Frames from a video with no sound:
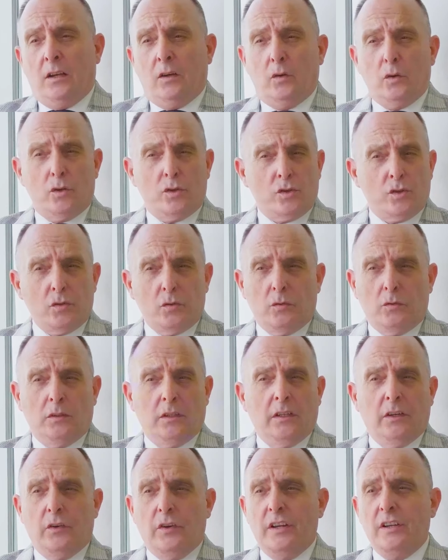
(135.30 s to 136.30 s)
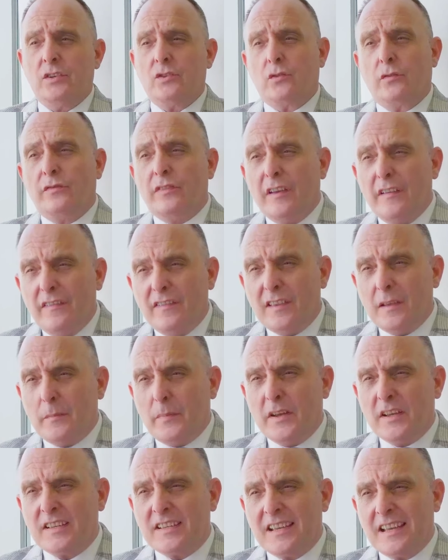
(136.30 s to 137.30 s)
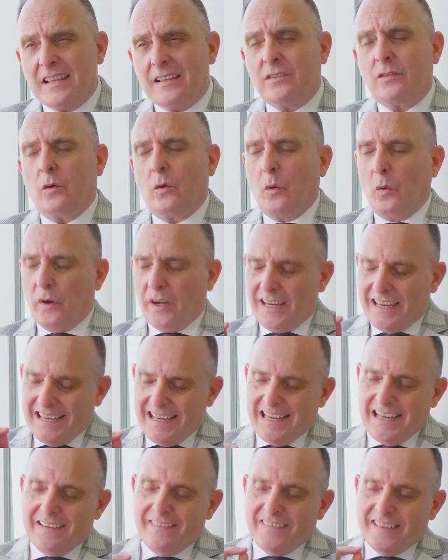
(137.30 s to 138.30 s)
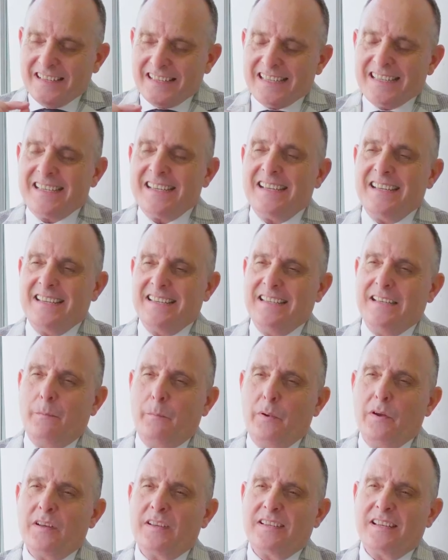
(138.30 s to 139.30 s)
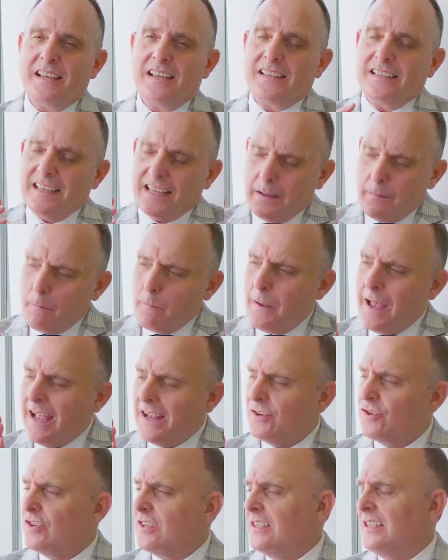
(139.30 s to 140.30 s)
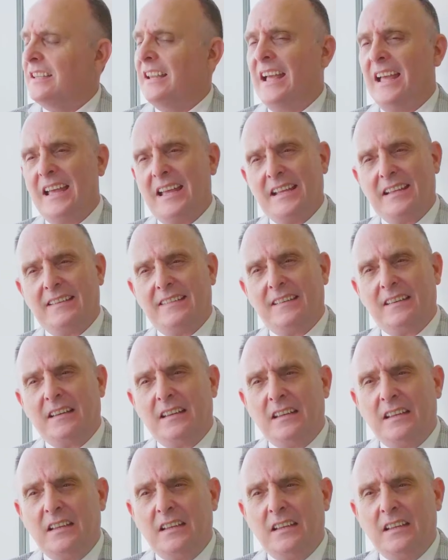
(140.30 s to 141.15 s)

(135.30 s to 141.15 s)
could soon increase to 50% or even 60%. Imagine that!